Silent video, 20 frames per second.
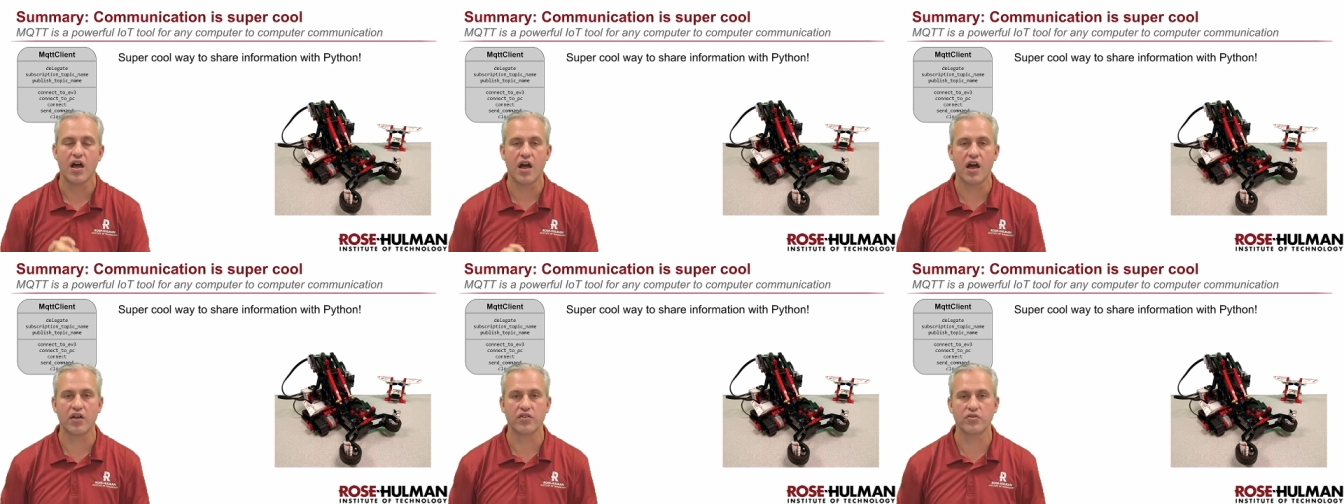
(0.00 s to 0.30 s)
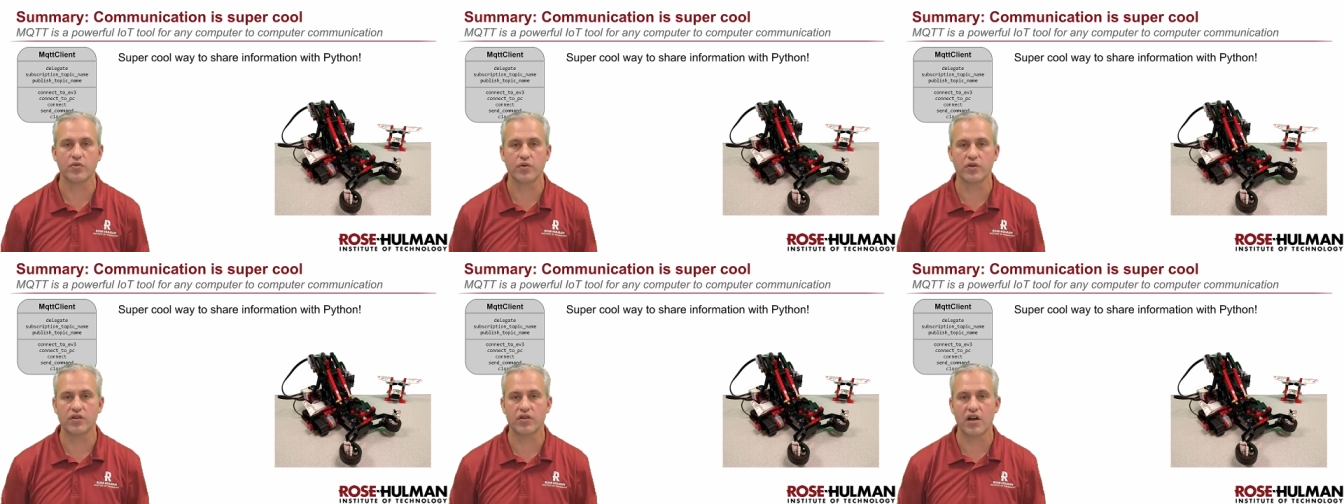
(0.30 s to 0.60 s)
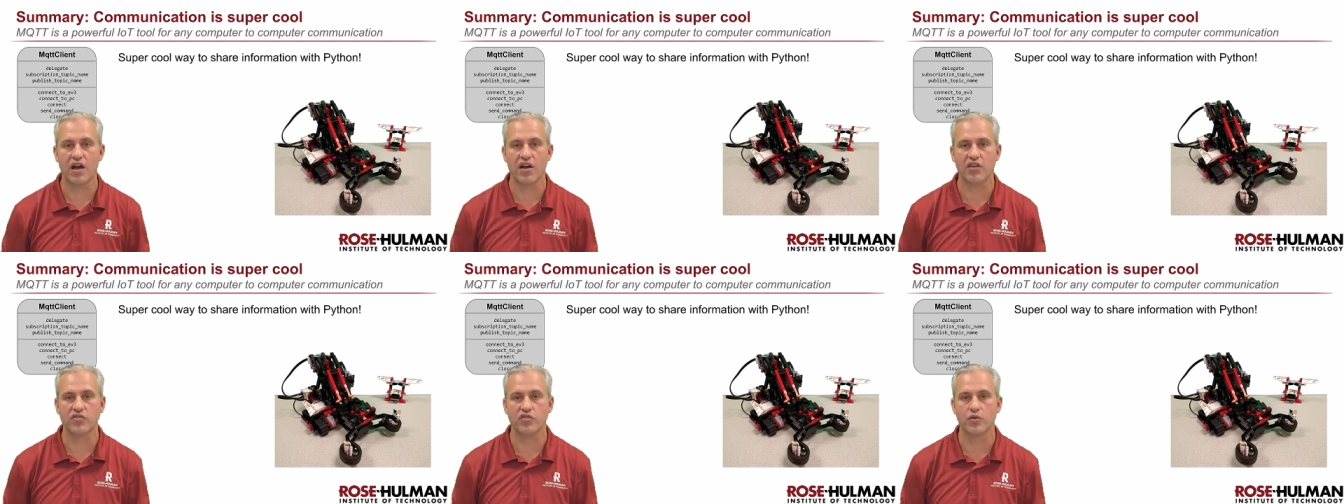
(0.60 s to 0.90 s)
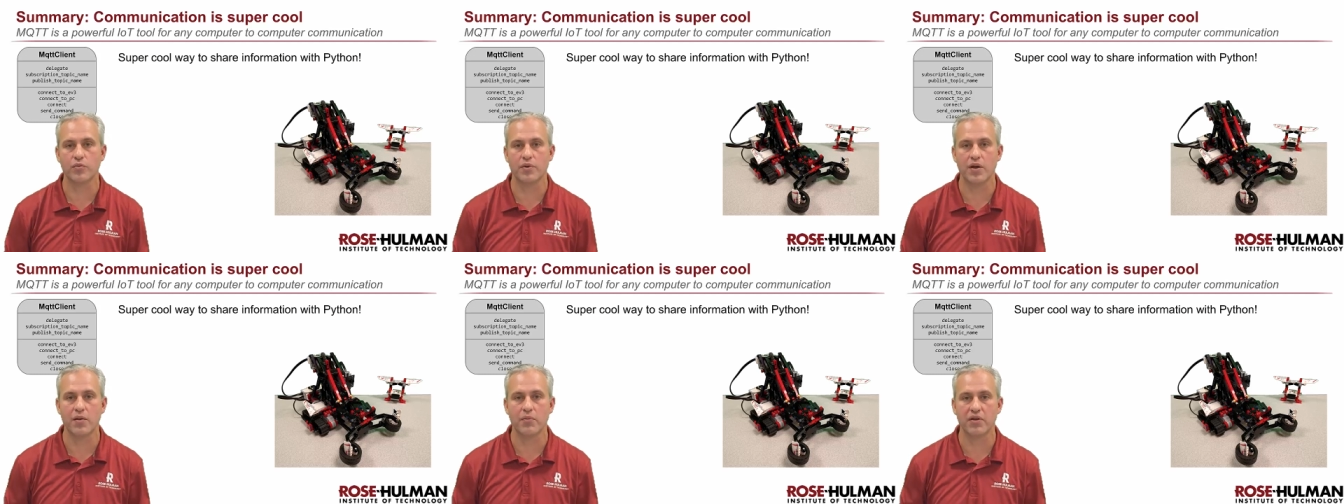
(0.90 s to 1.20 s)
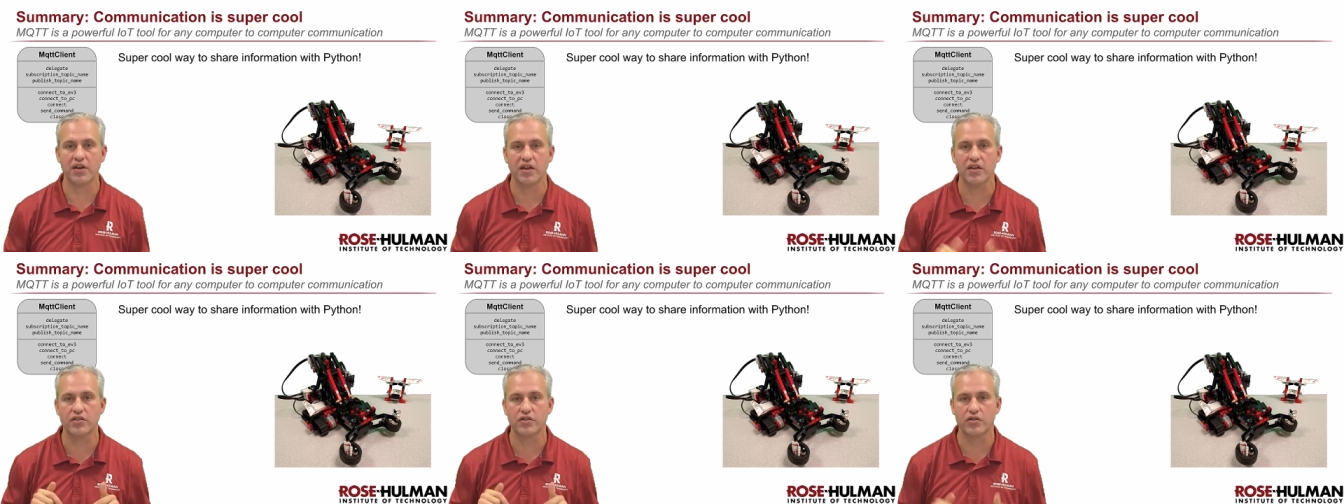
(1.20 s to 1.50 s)
Uh, so in class, you'll be
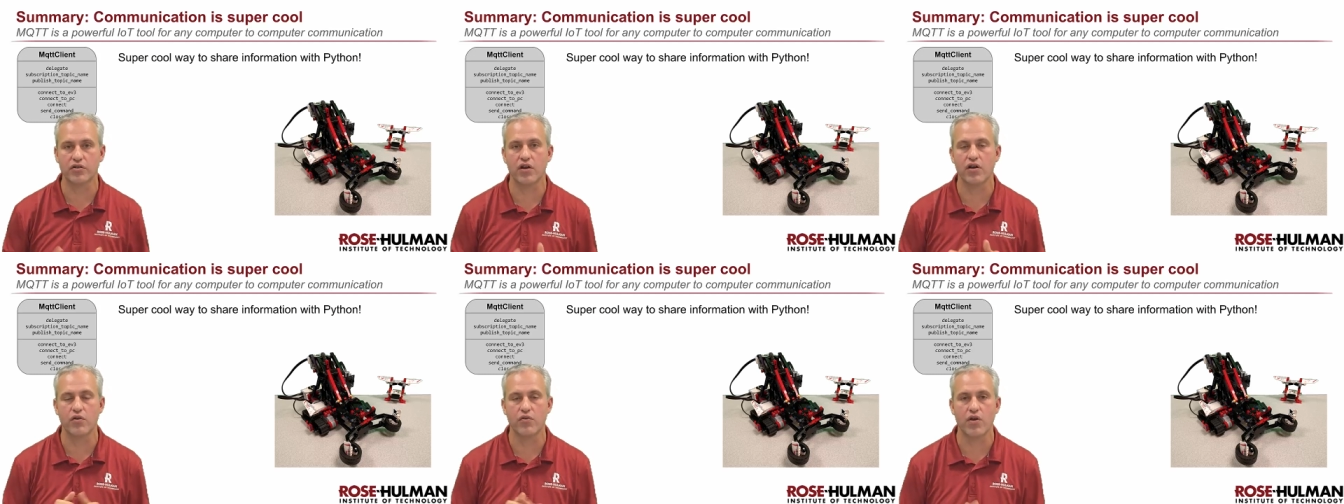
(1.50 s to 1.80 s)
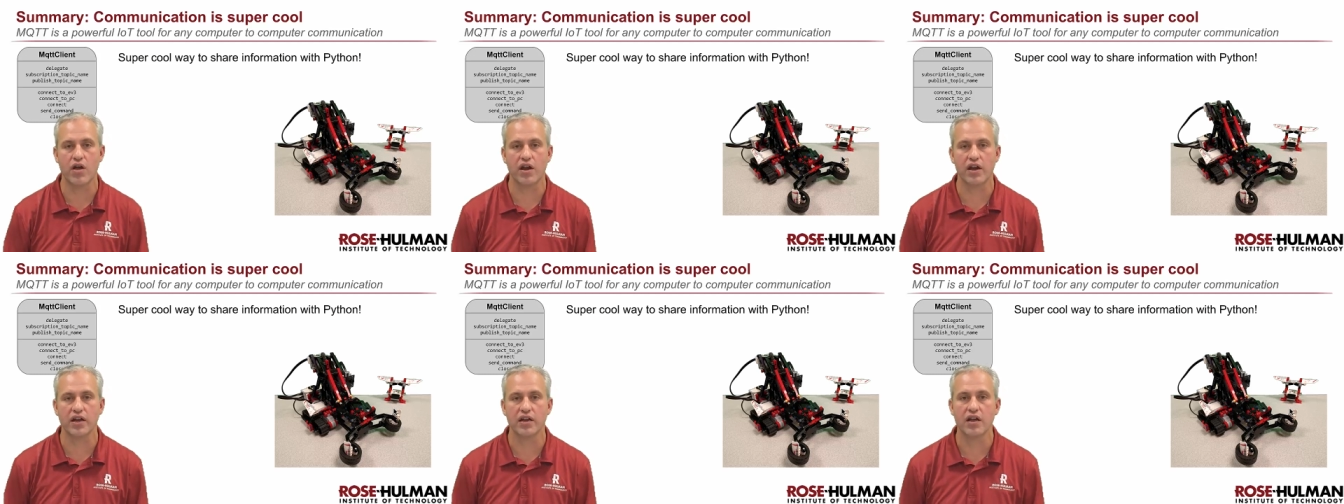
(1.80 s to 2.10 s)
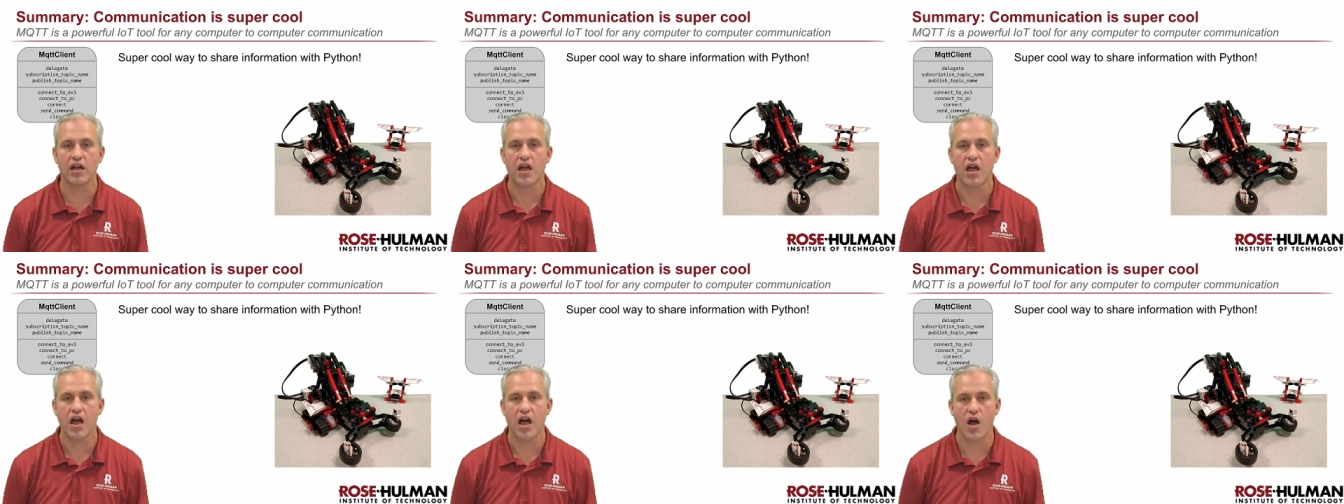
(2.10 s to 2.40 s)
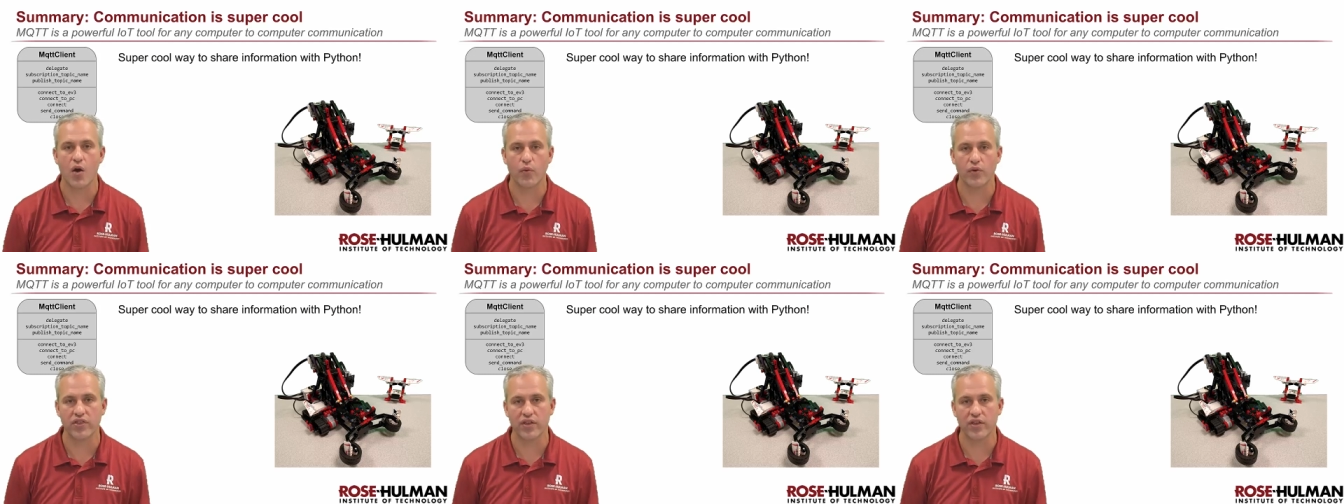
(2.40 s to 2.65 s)
able to hit the ground running uh,